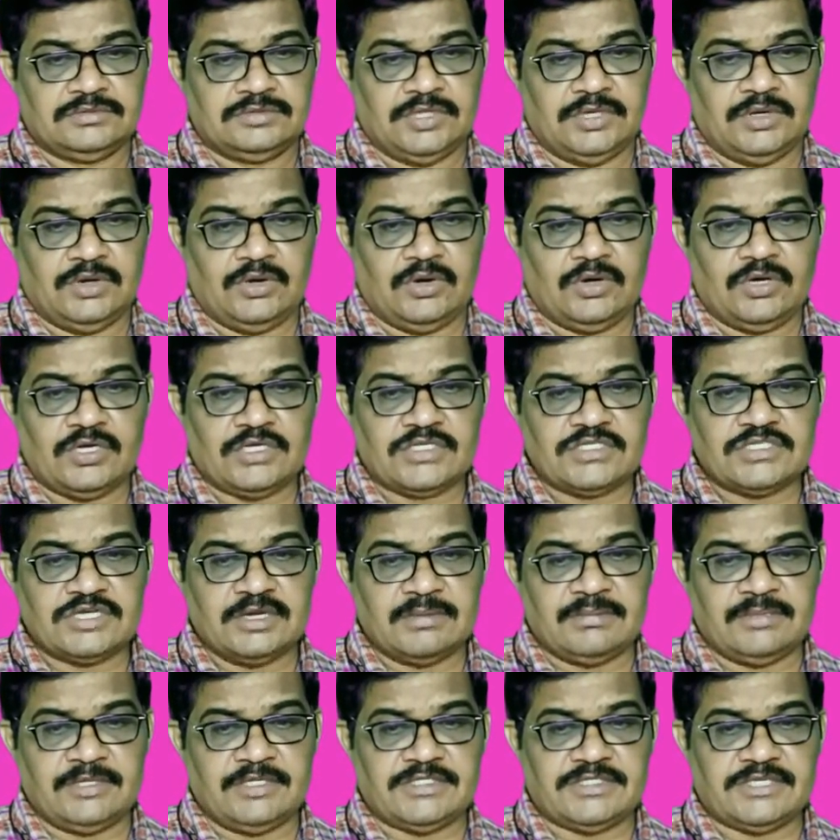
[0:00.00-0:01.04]
the locus
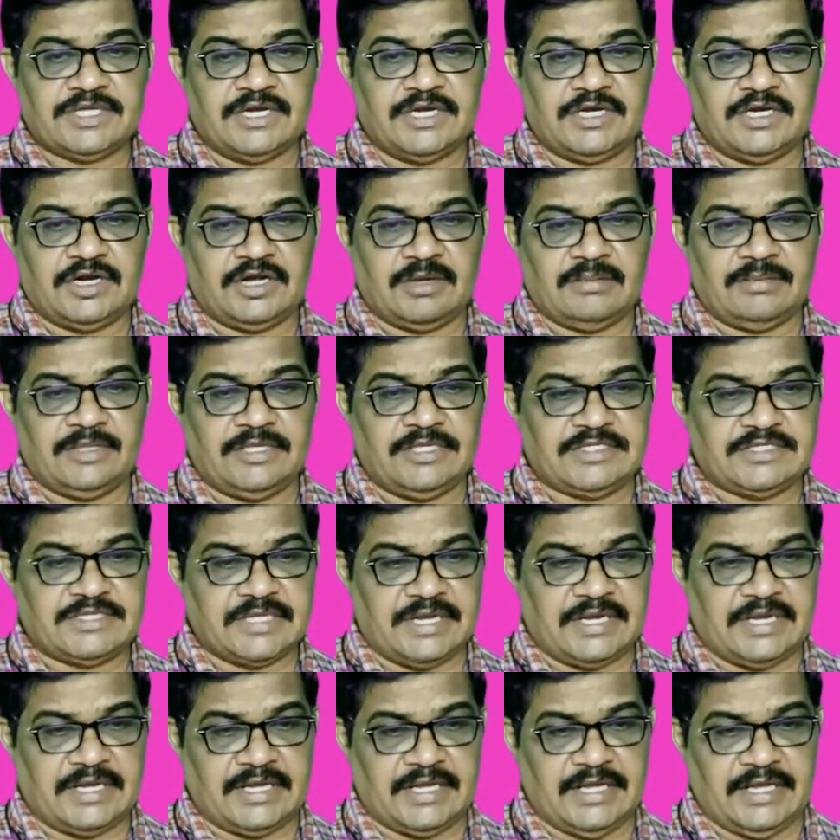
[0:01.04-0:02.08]
of the center of the
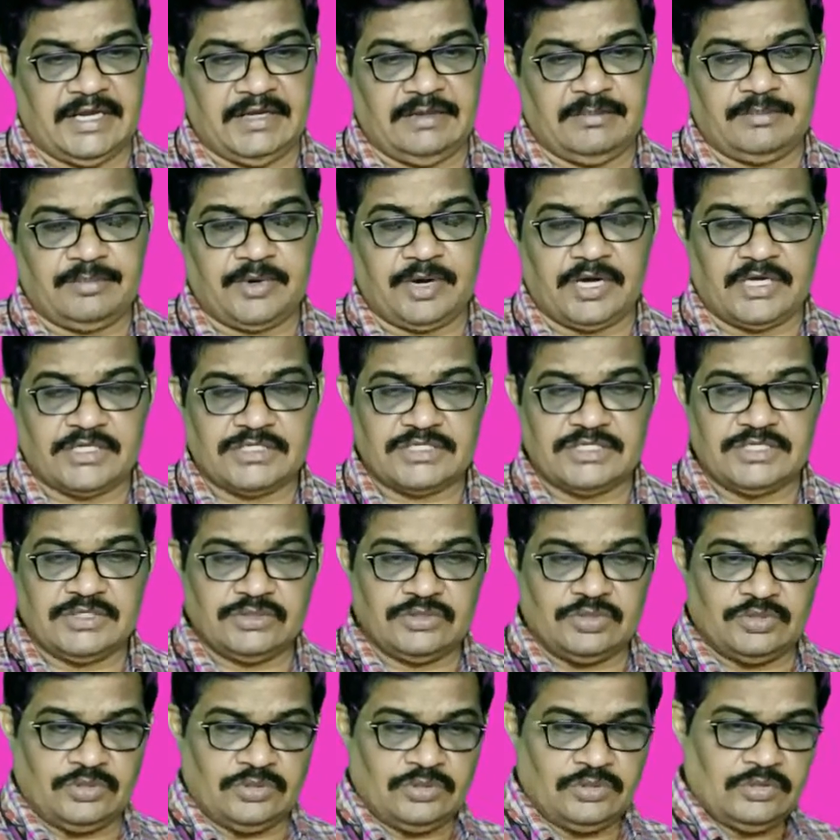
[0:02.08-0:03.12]
circle
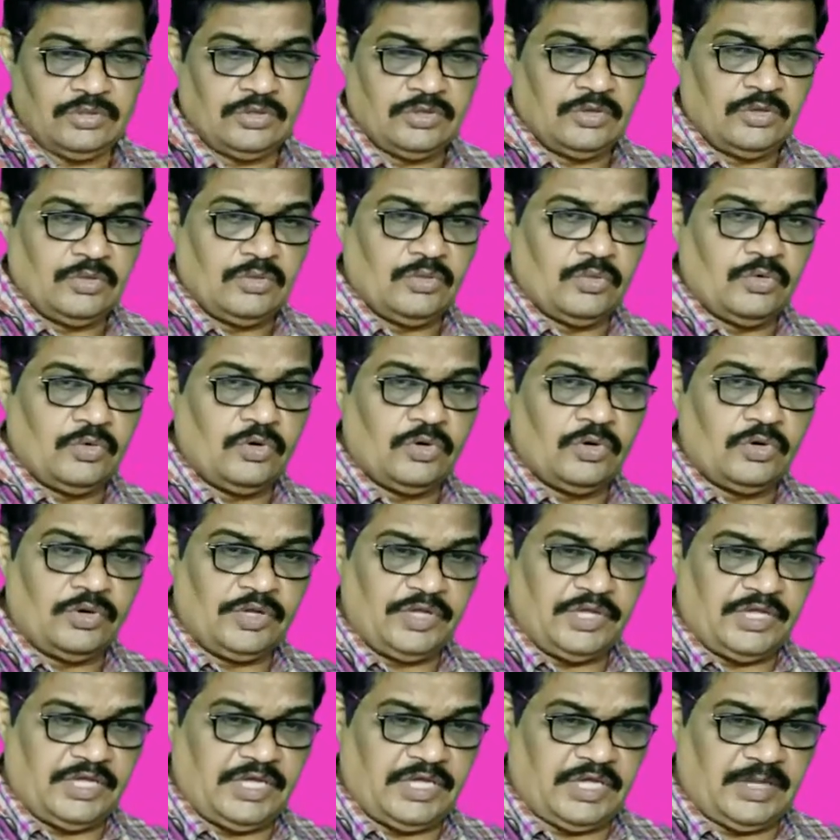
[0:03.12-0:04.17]
passing through
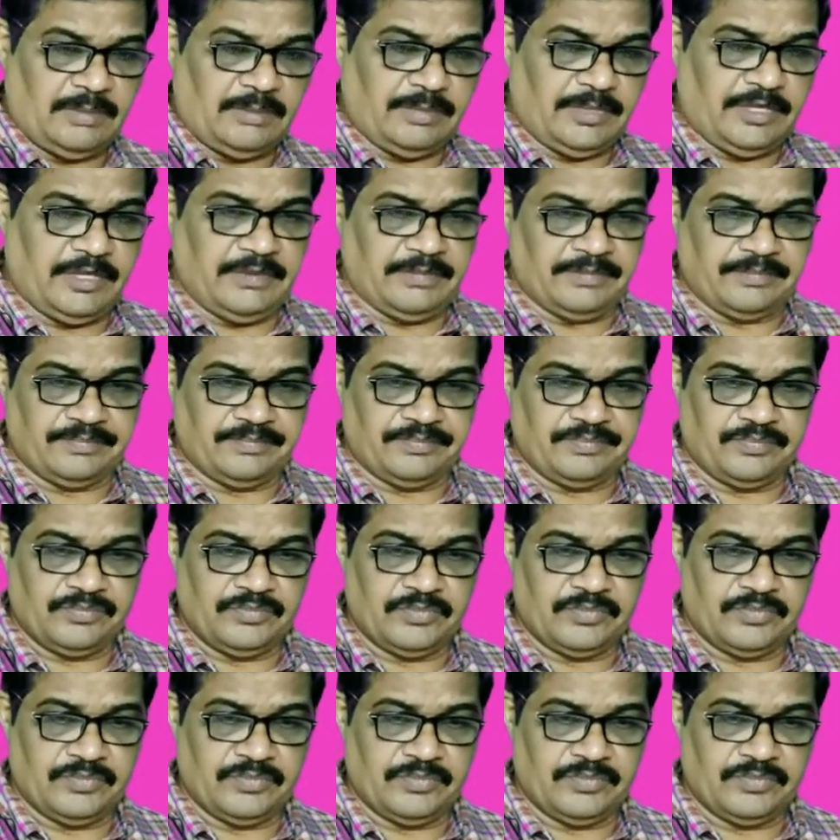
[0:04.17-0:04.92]
OAB.